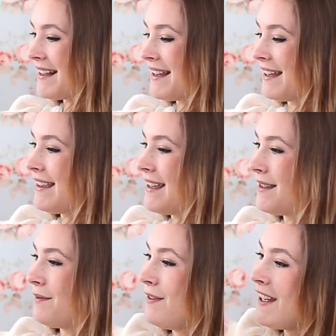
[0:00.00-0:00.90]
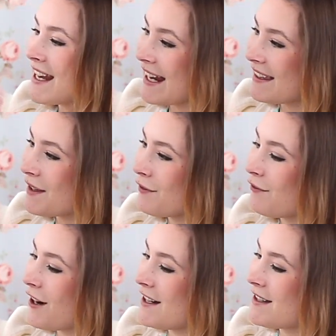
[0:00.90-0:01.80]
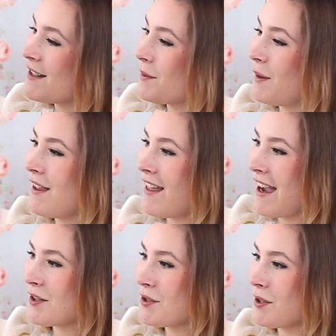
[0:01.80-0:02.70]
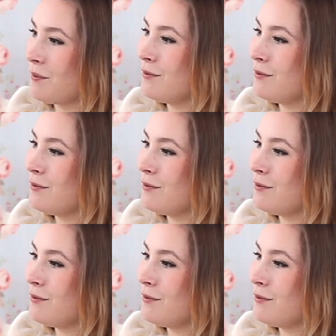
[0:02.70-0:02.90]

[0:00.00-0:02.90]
Has like this V-neck in the front with extra